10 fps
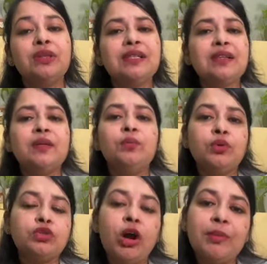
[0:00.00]
So these are the
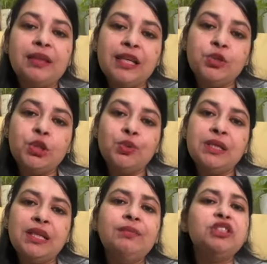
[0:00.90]
most common things which we
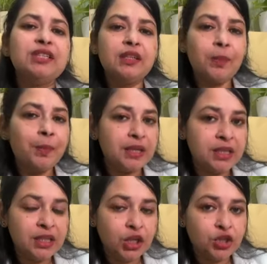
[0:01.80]
see, just that the
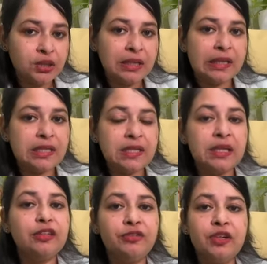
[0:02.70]
presentation is
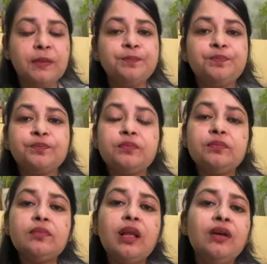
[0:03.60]
different.
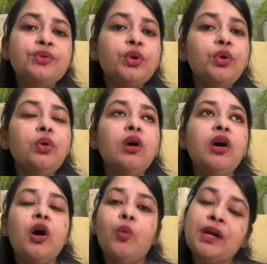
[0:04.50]
So
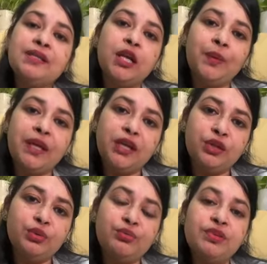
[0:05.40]
what is that we can
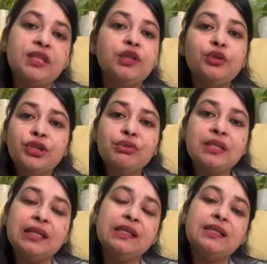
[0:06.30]
do? See, the good
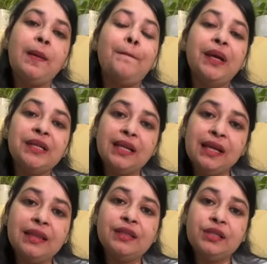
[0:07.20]
news is mental
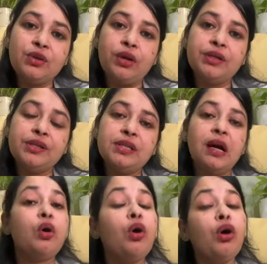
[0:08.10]
health disorders
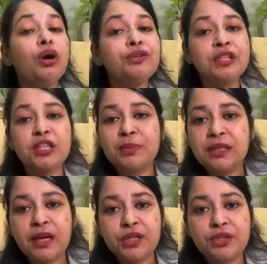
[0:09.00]
are all treatable
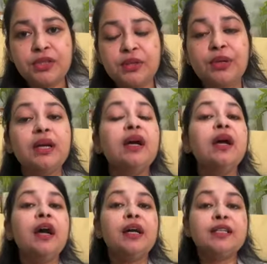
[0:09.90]
conditions, okay?
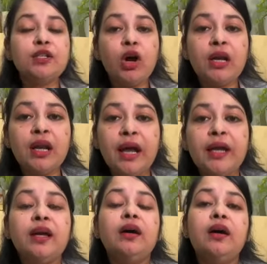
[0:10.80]
It is not
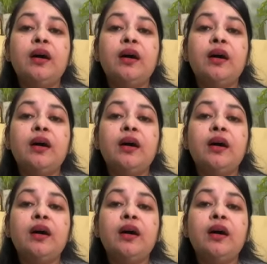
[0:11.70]
like